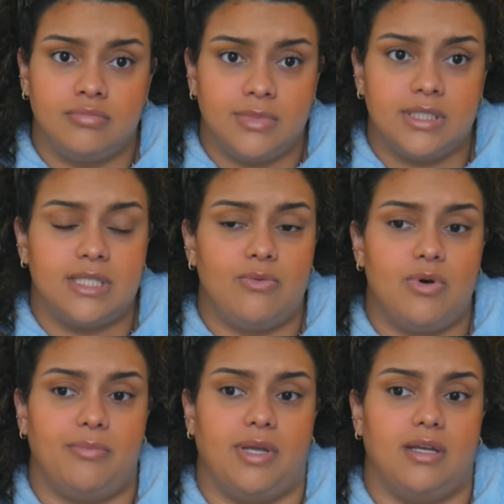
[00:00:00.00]
Yes, it
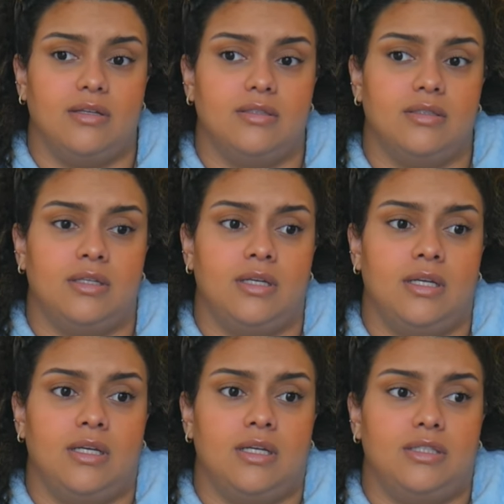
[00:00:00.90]
will be.
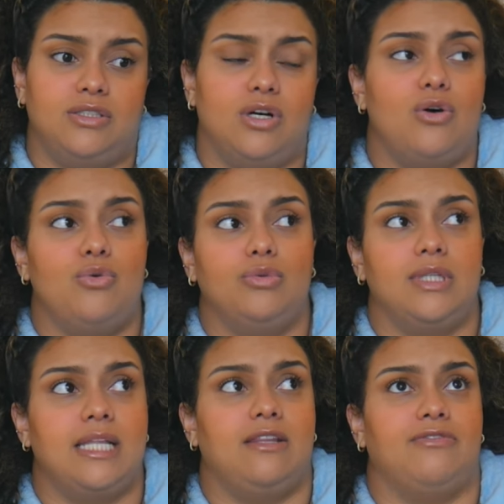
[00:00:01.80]
Don't
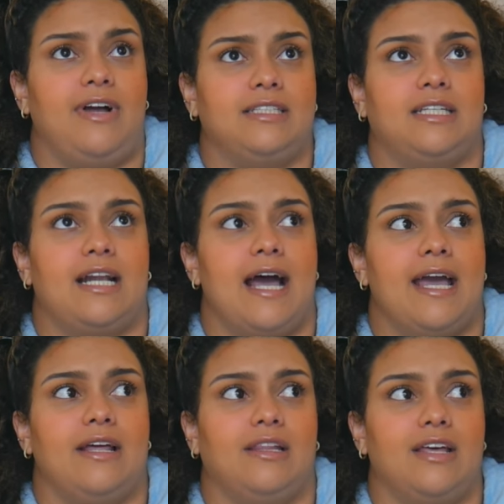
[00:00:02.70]
let the fact that
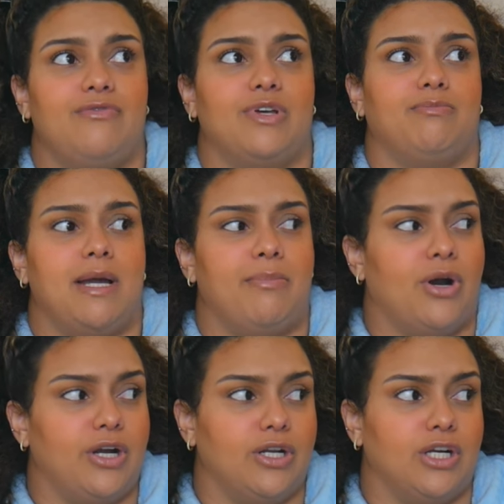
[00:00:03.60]
I live with my
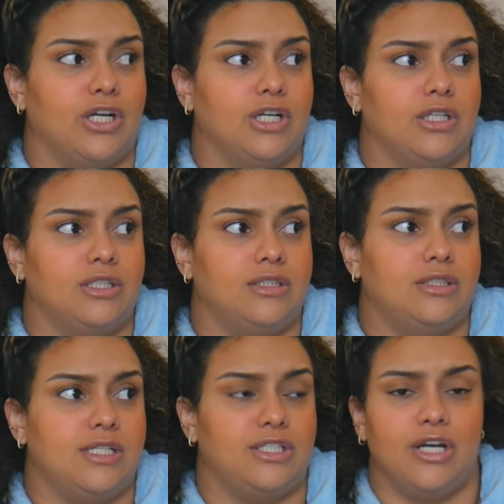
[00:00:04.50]
partner
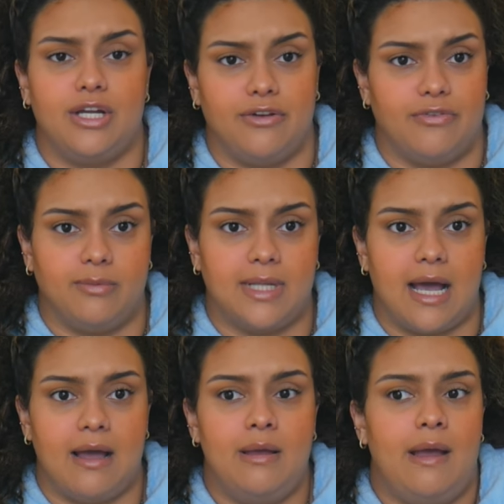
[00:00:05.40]
deter you from
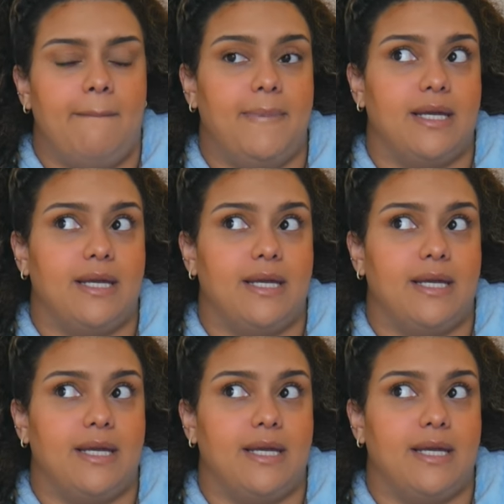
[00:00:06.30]
that.